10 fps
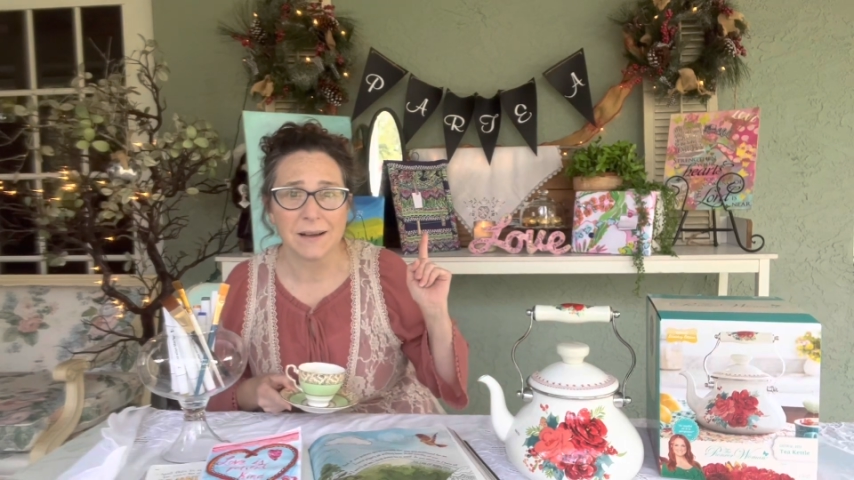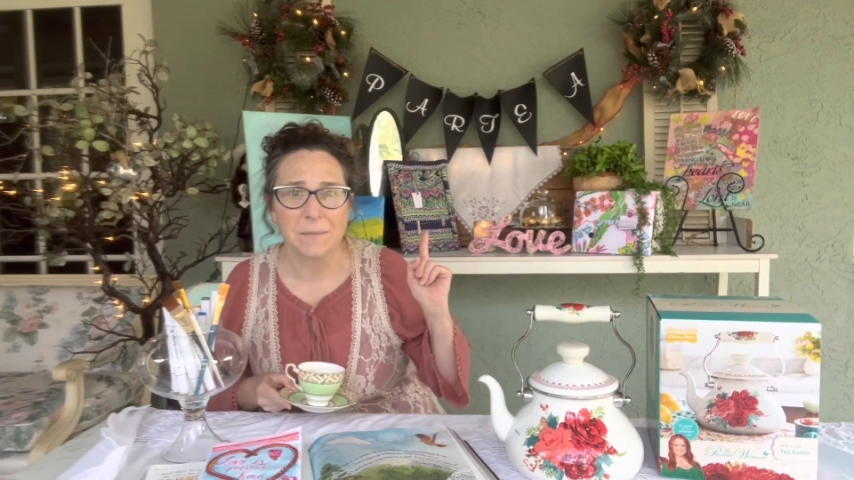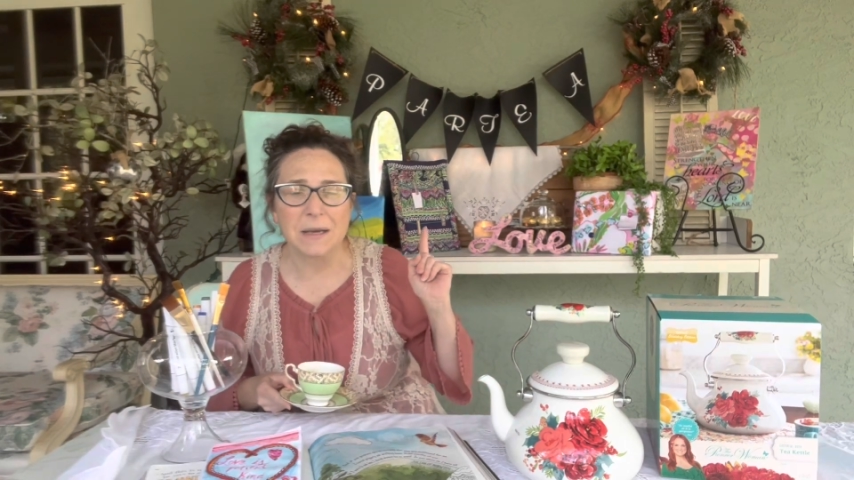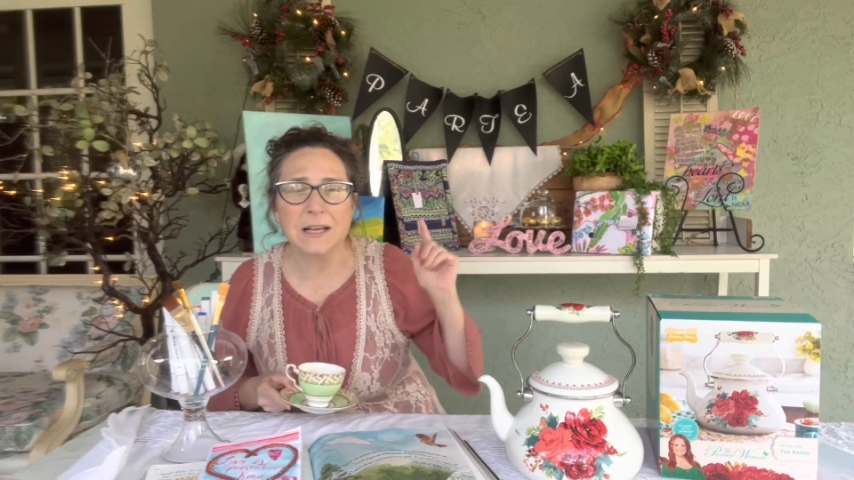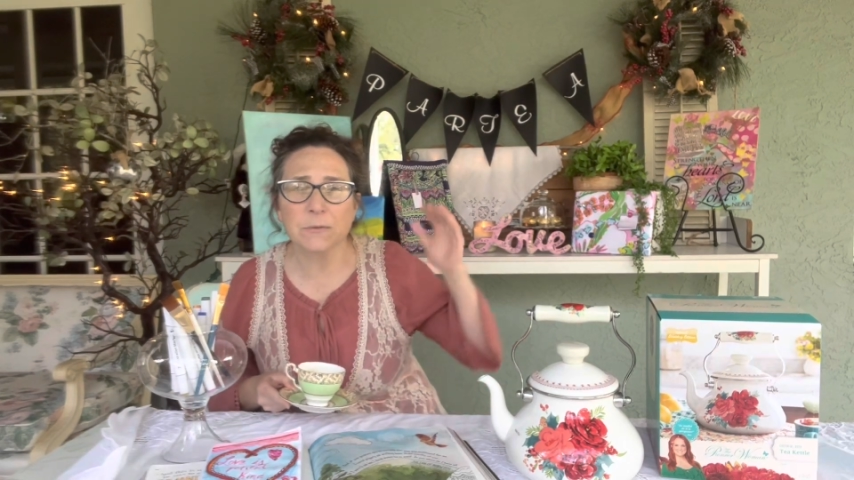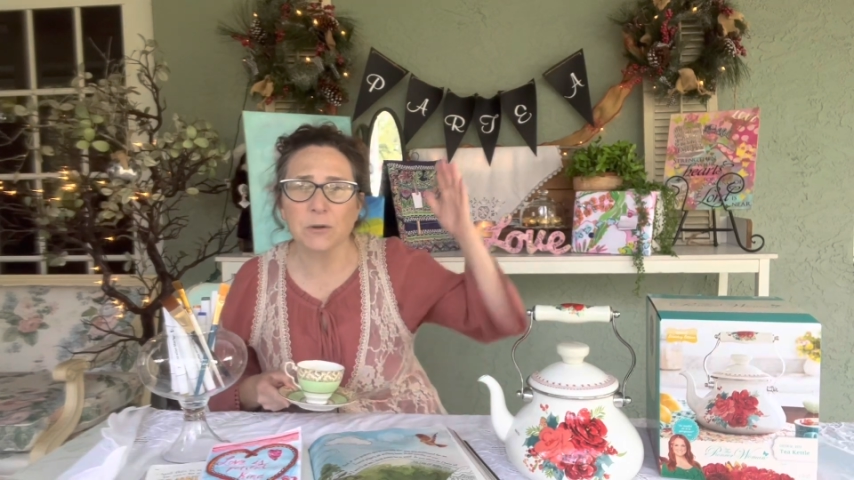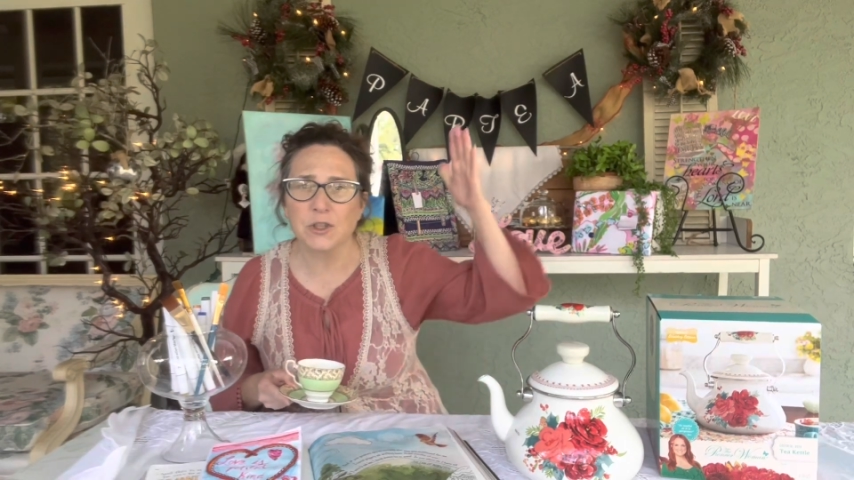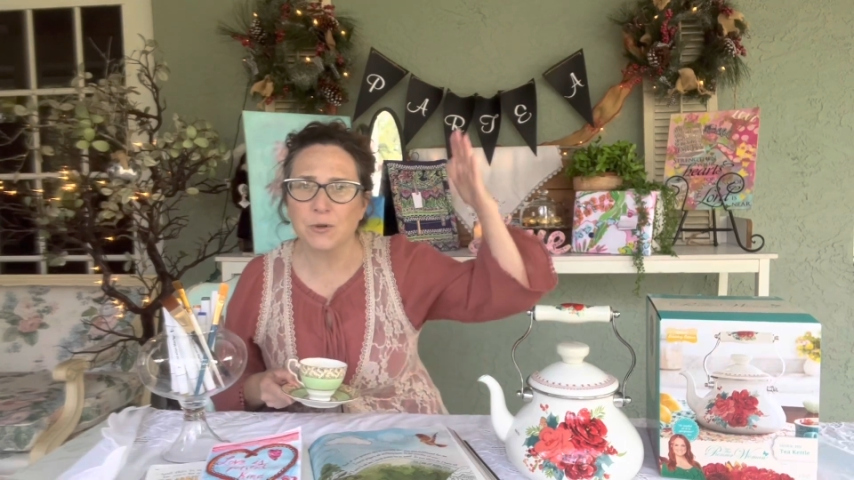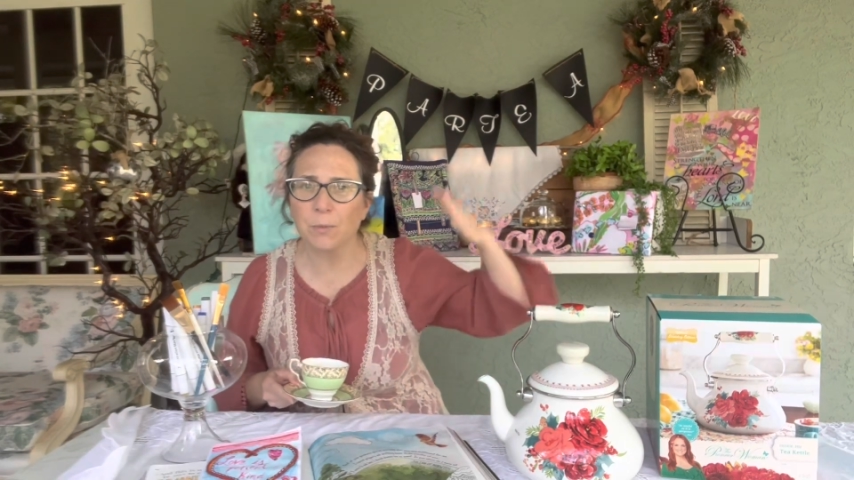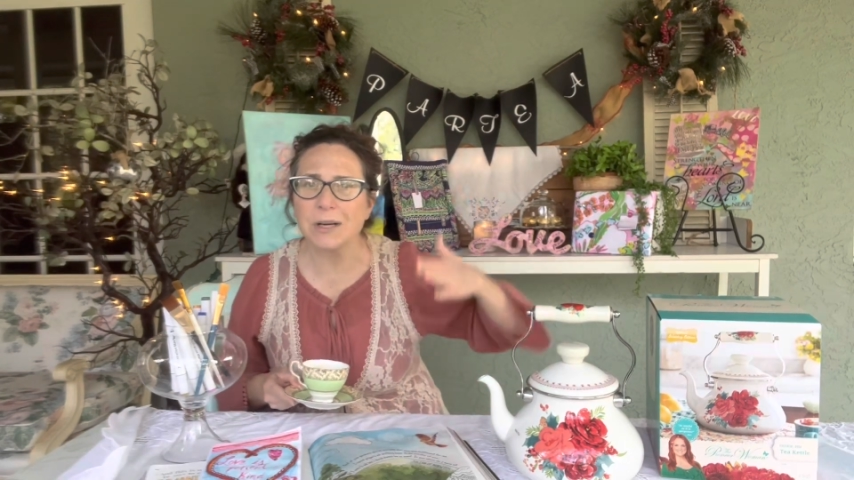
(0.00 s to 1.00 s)
Because we're
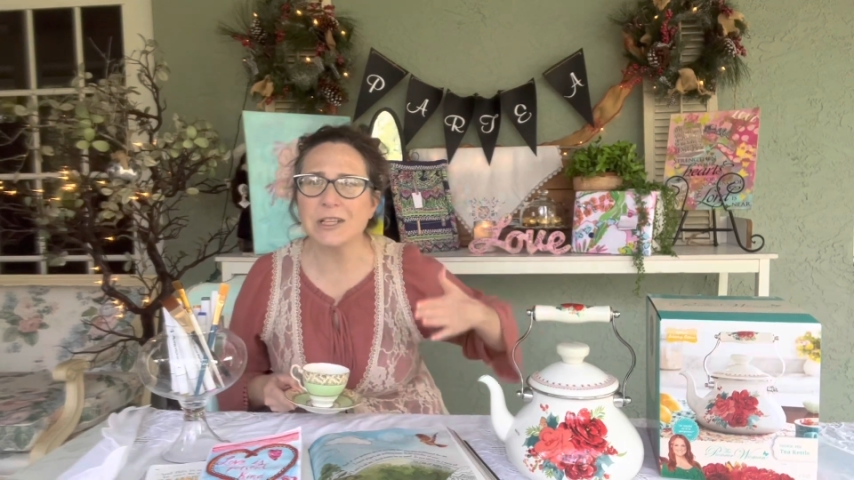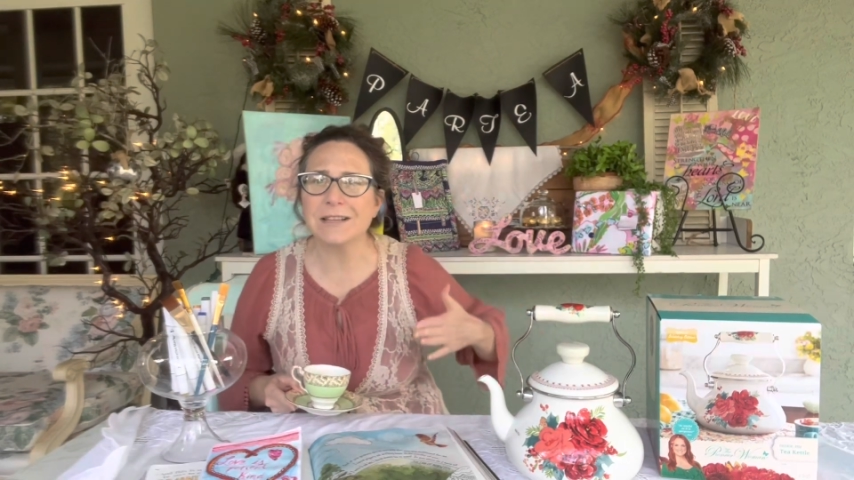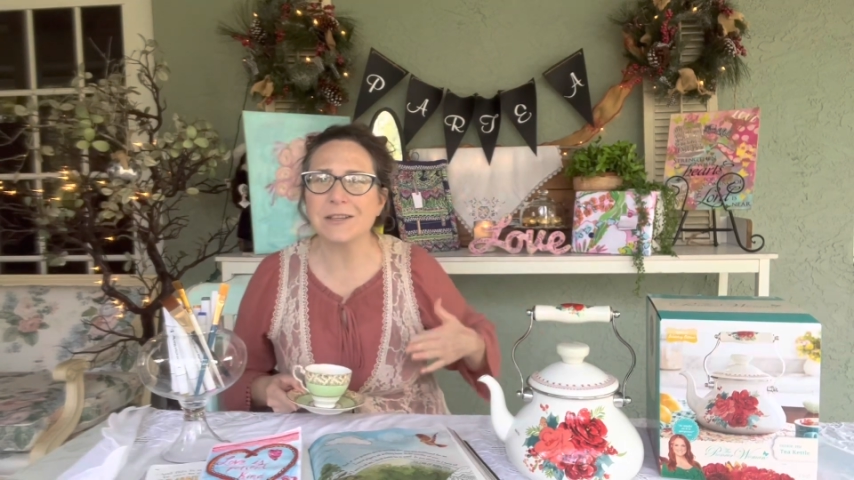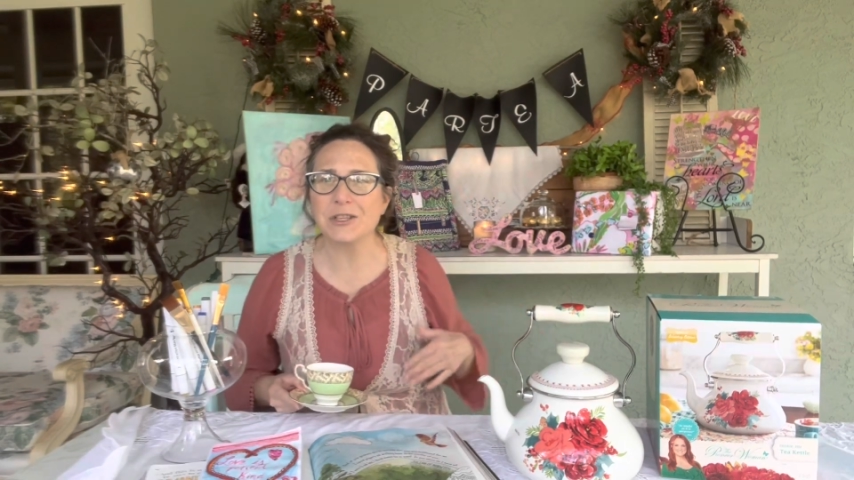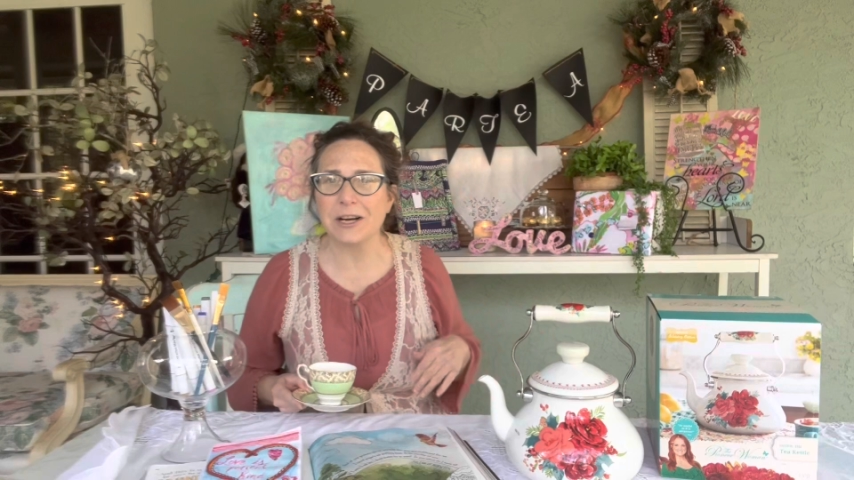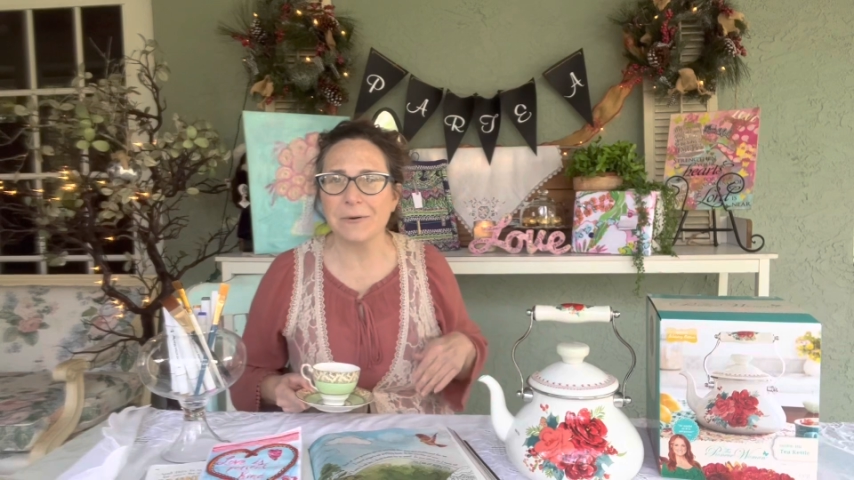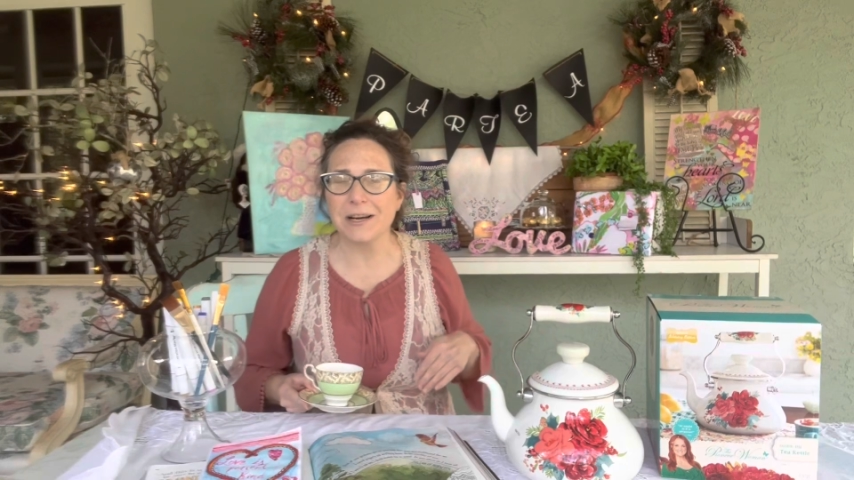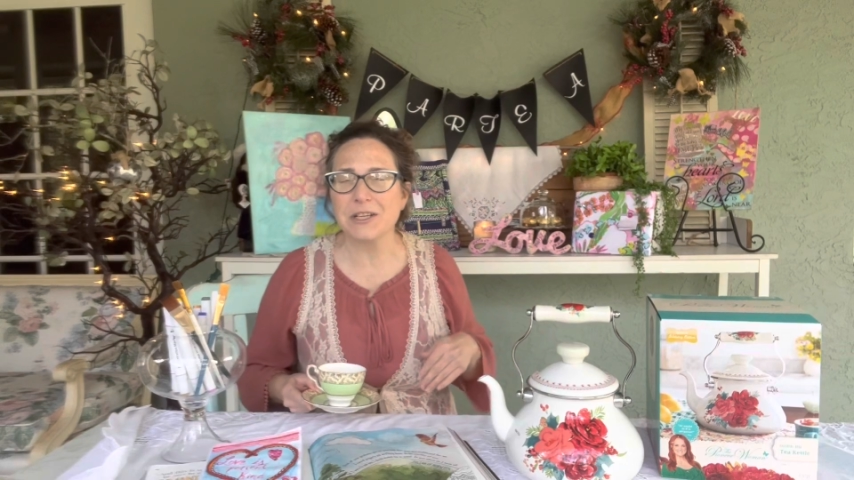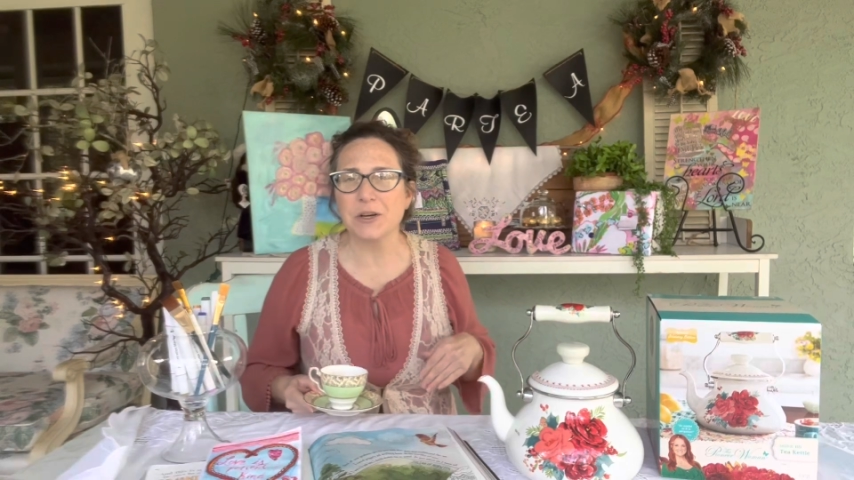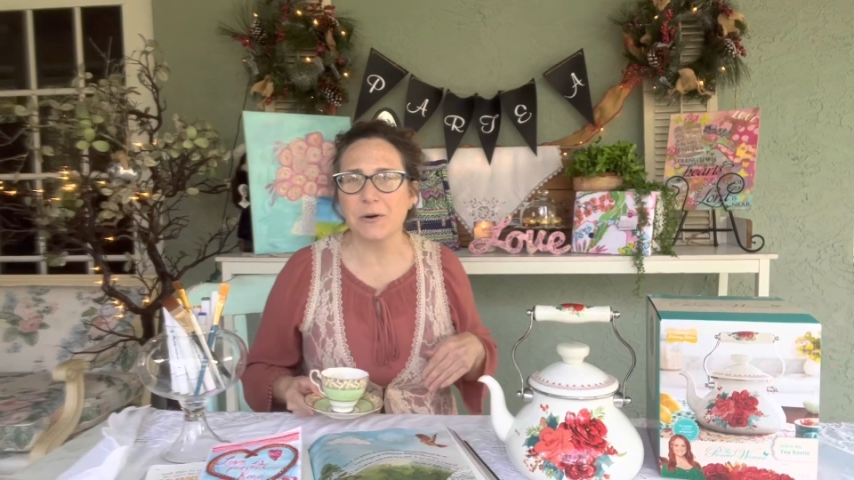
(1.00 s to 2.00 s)
bridging the
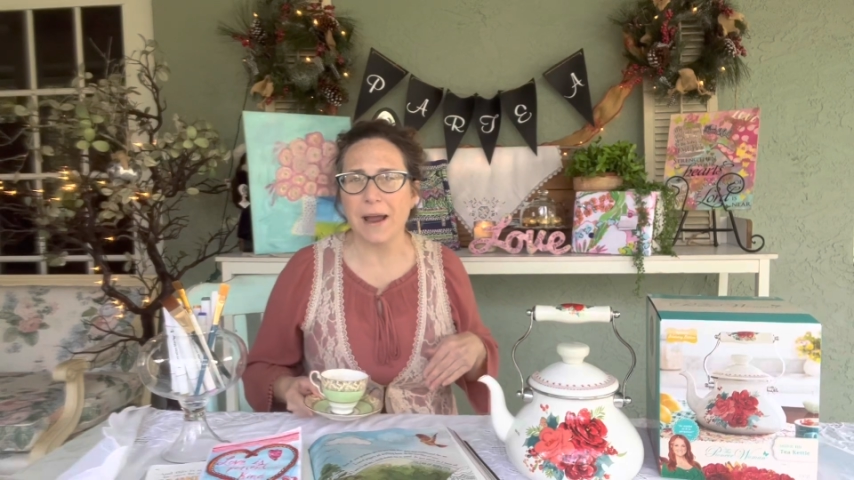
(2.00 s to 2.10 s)
generational